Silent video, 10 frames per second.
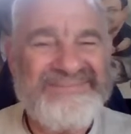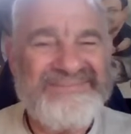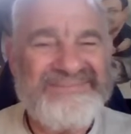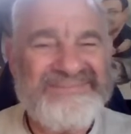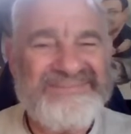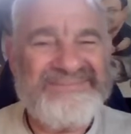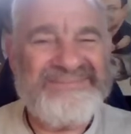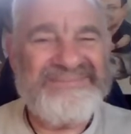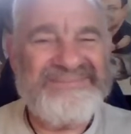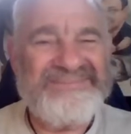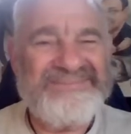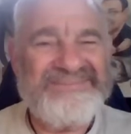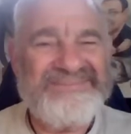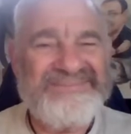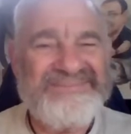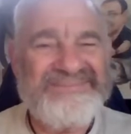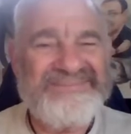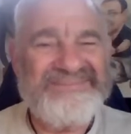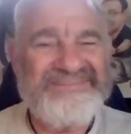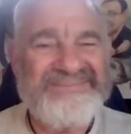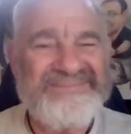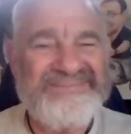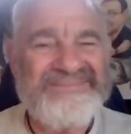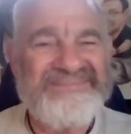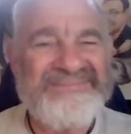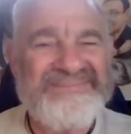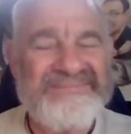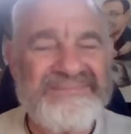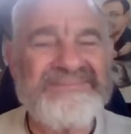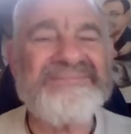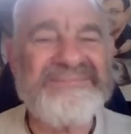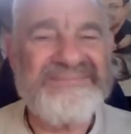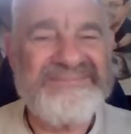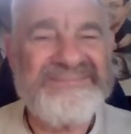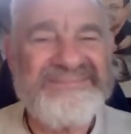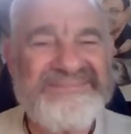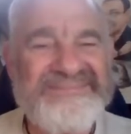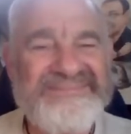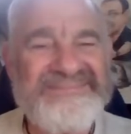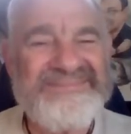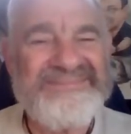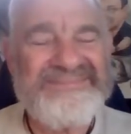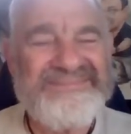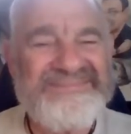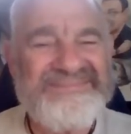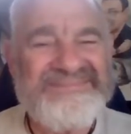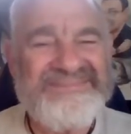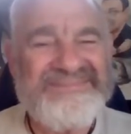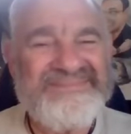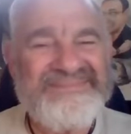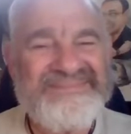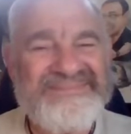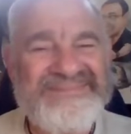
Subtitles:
(not speaking)